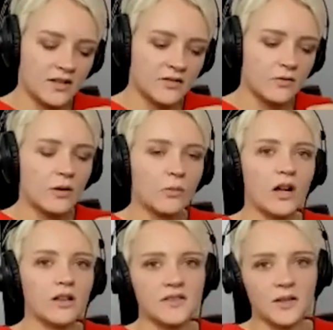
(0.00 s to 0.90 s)
is doing
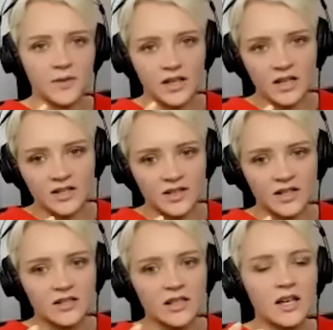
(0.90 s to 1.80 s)
well and something
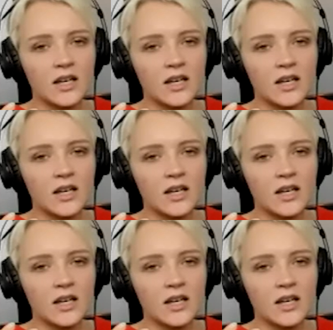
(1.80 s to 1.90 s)
isn't.